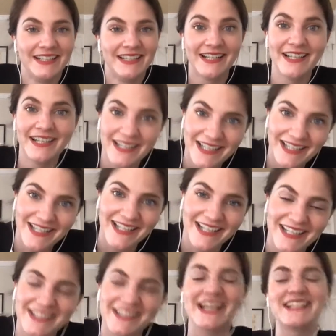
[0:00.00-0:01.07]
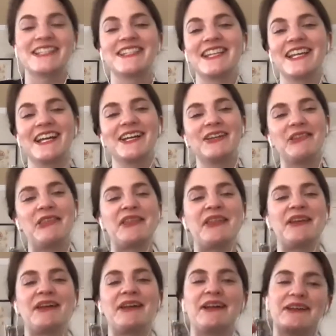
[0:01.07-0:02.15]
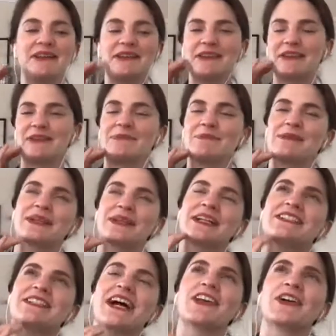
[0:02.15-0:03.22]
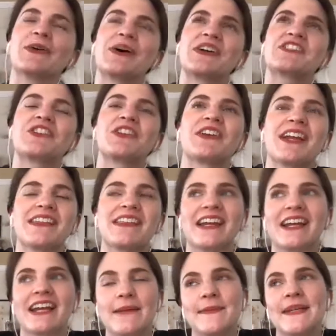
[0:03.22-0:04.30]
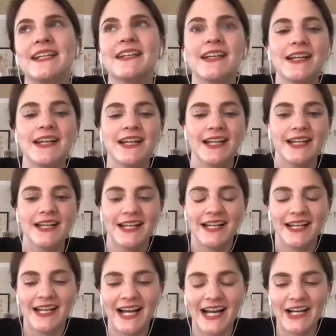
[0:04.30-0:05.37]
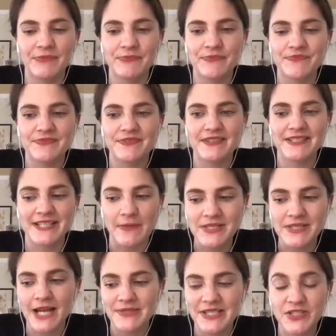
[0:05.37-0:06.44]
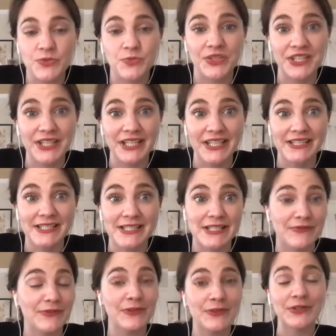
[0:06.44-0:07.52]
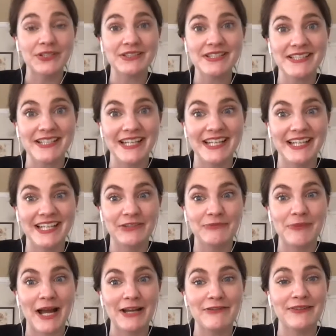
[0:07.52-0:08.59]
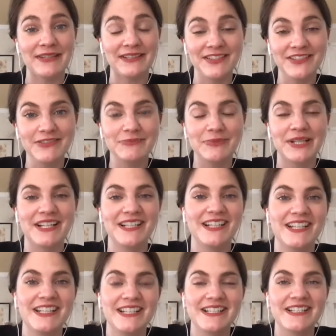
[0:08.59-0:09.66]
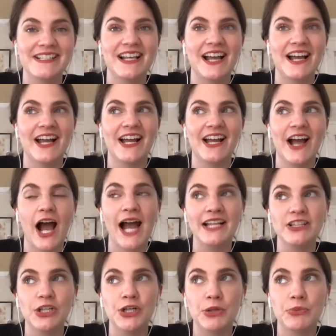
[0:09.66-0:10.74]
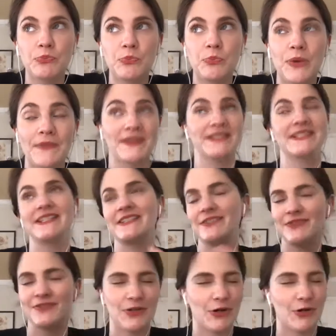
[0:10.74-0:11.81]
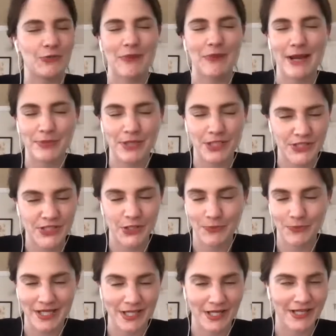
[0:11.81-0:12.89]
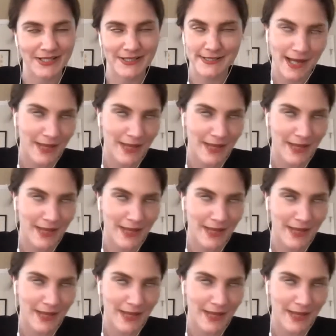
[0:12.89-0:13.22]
That's the, the, the million dollar question, I think. I mean, um, sometimes it's really difficult in my field because uh, I look, and this is, you know, my personal opinion, it's not